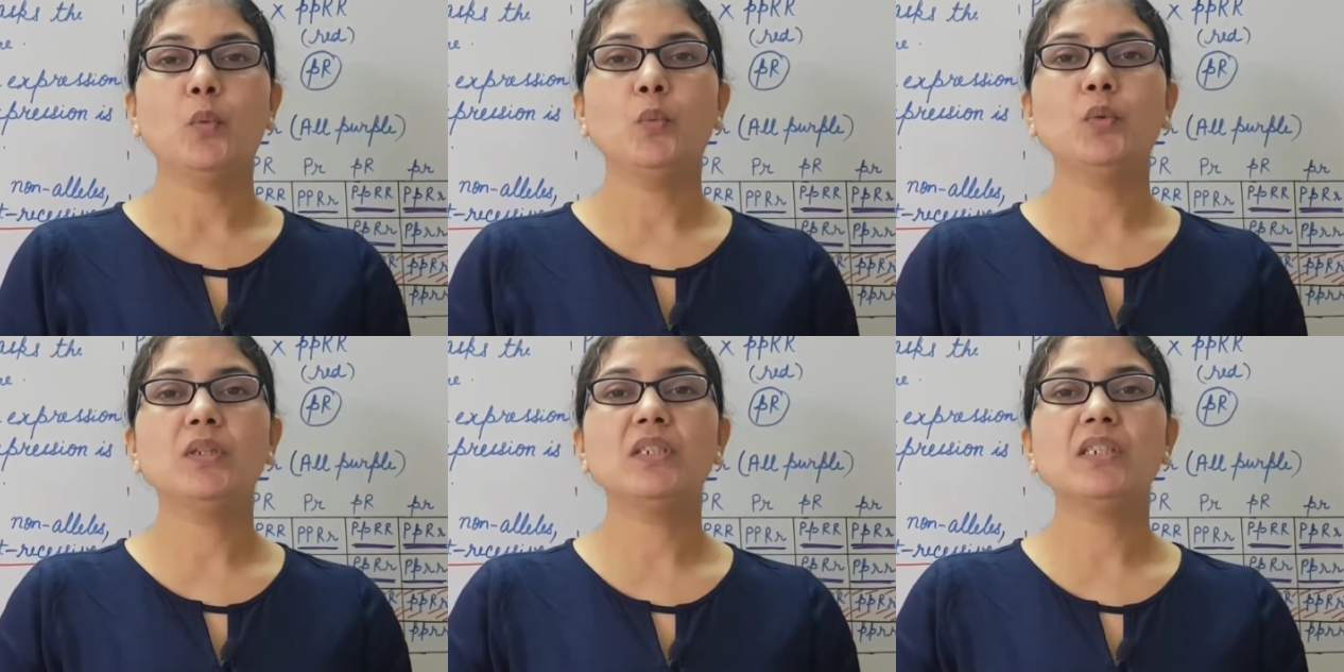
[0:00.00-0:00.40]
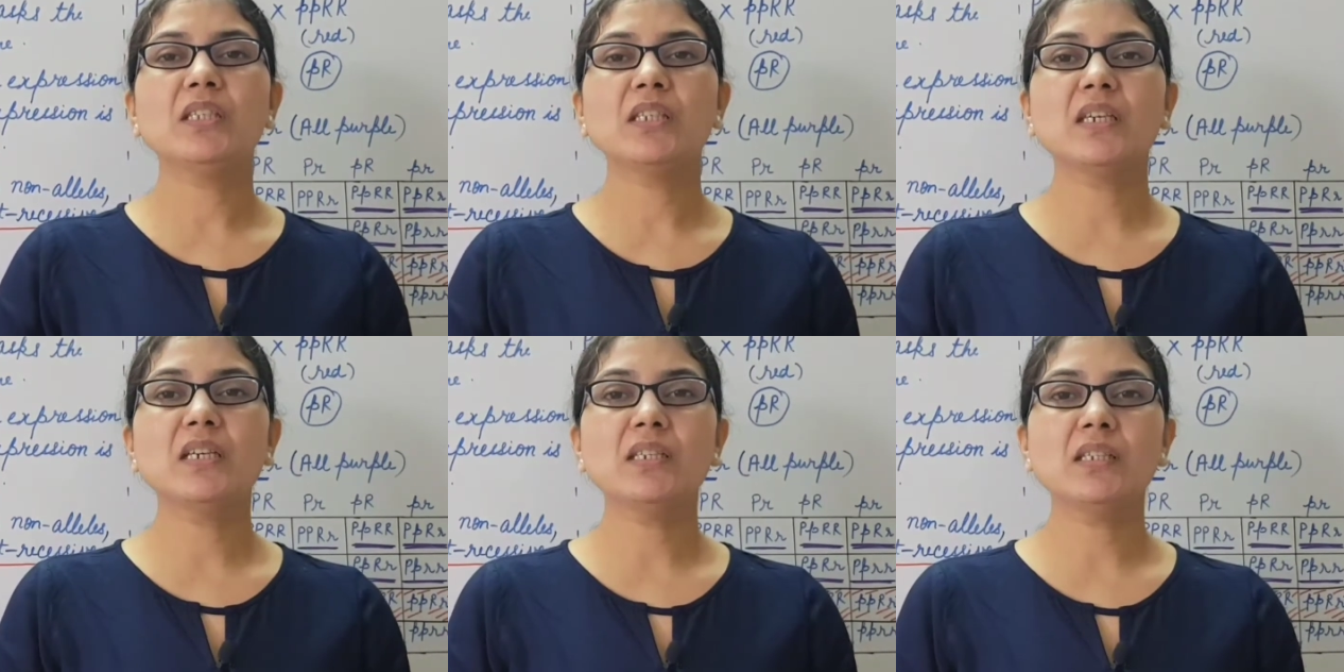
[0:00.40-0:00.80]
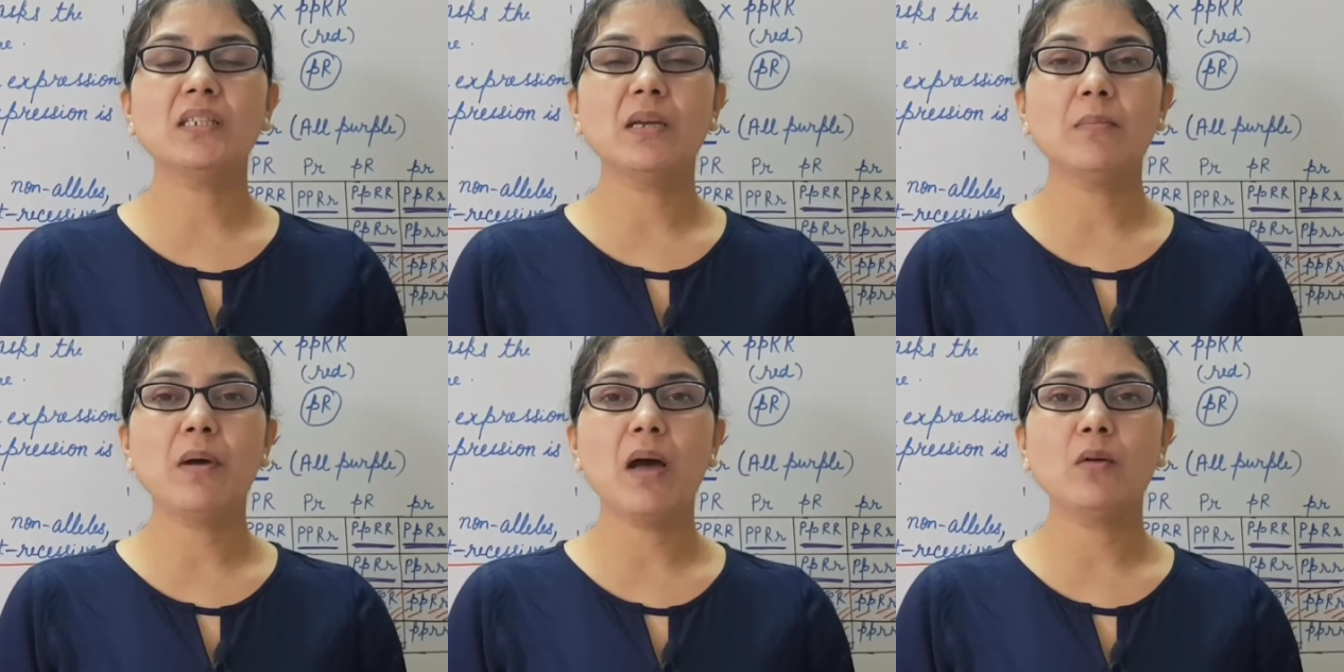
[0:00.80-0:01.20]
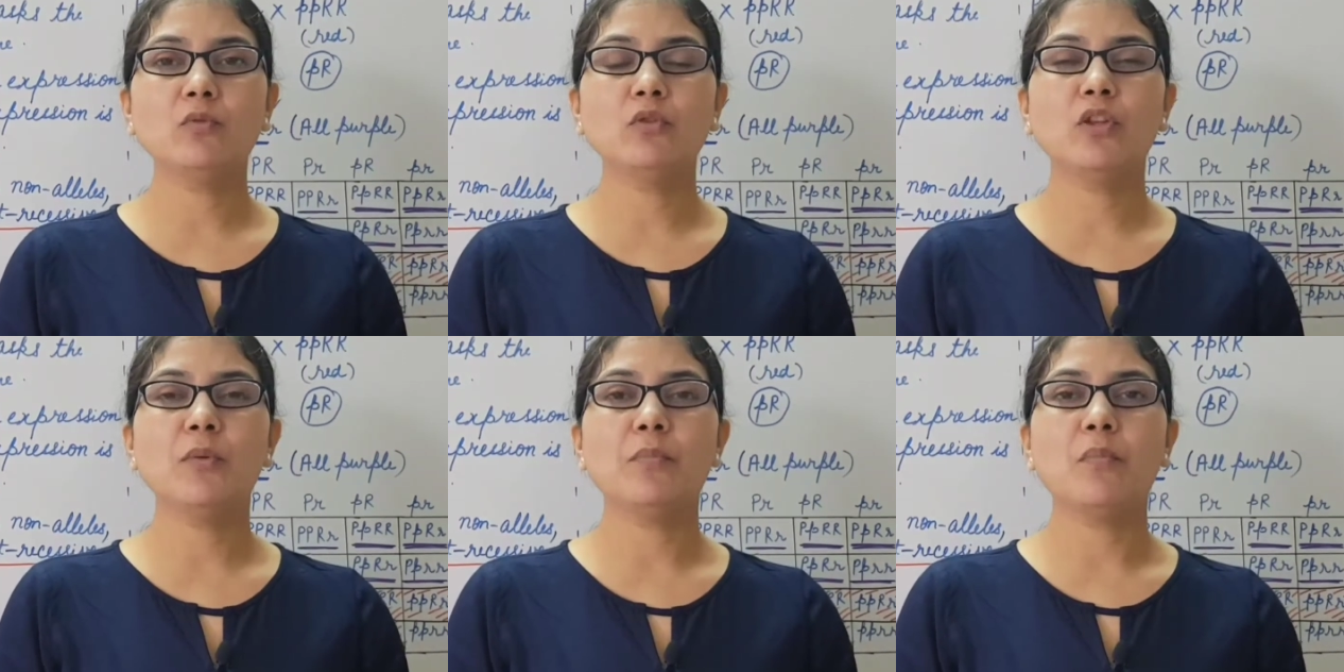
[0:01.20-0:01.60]
we discussed
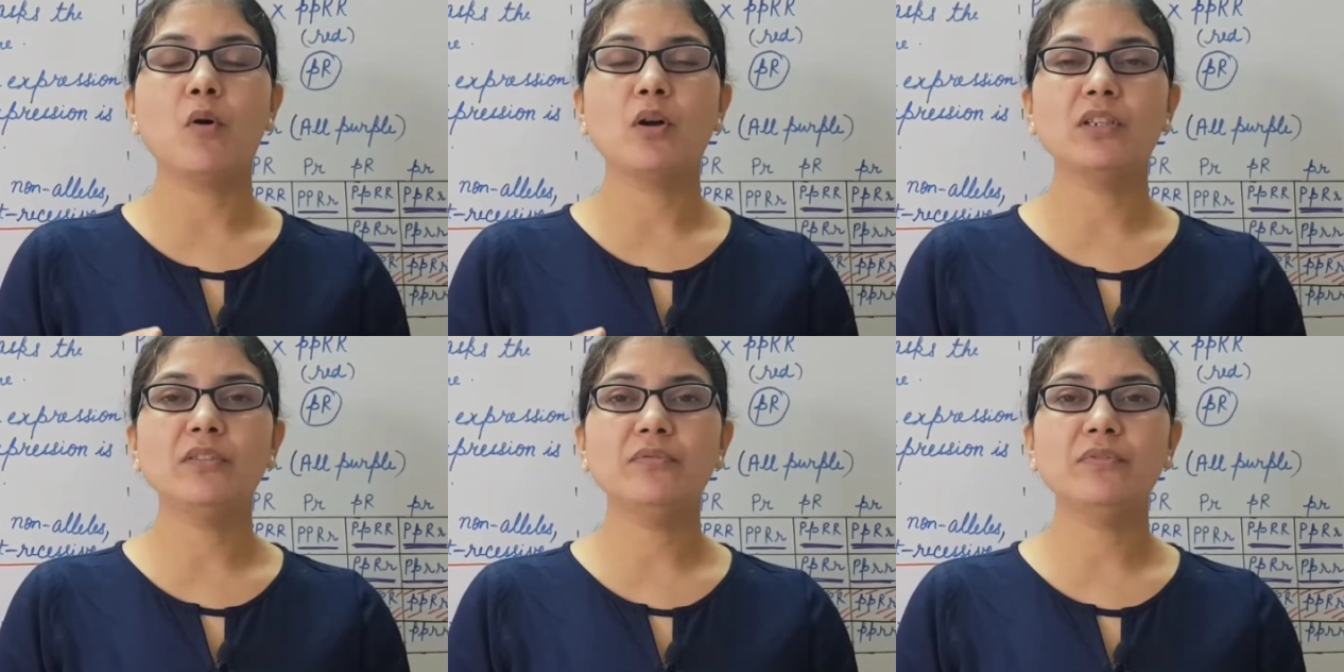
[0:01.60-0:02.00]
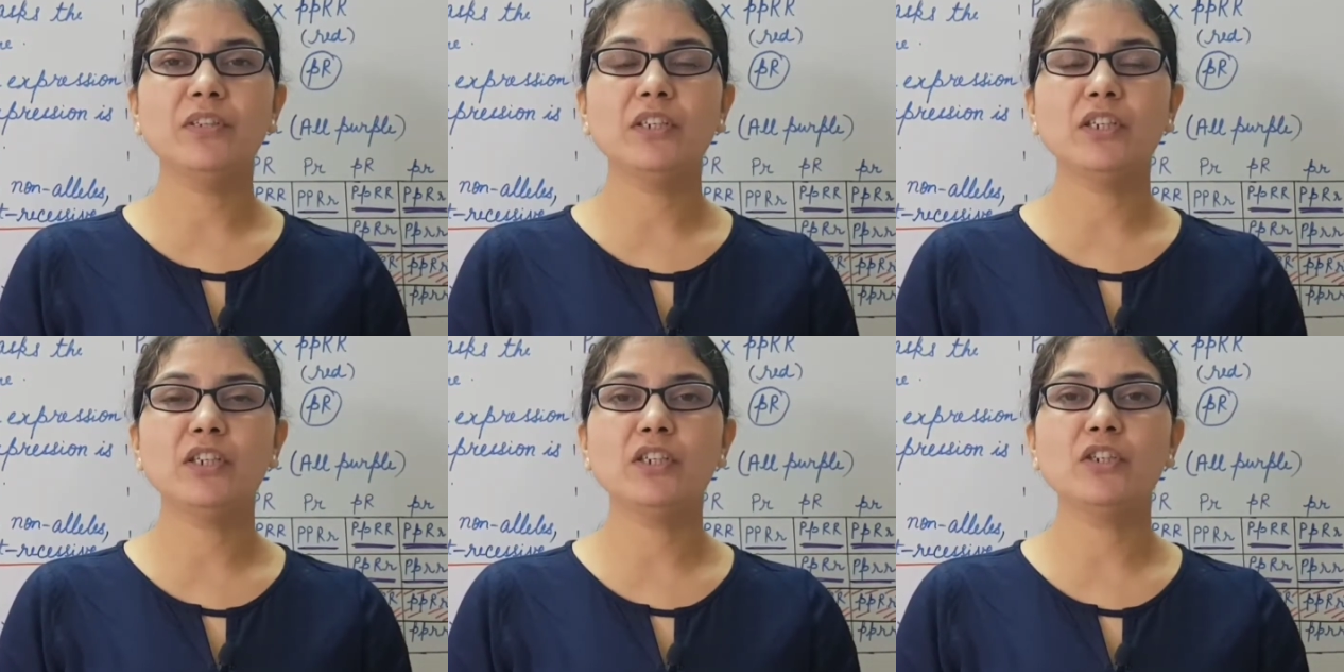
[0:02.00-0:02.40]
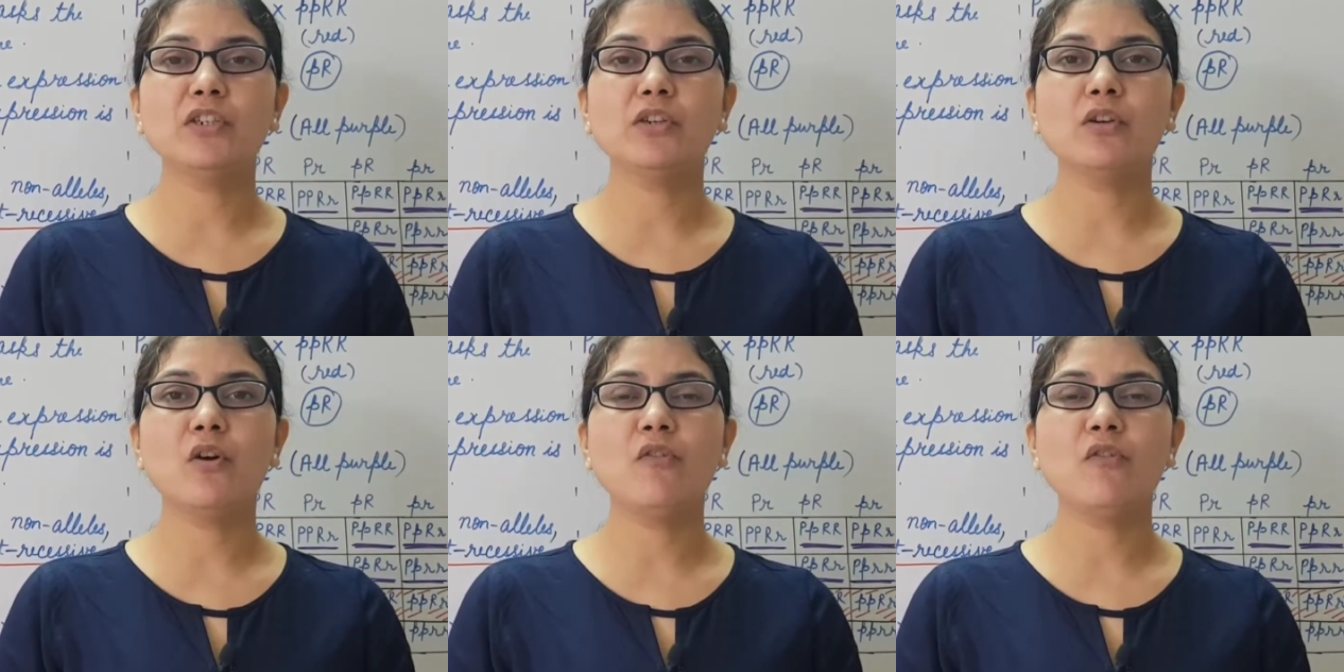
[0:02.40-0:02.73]
about the modification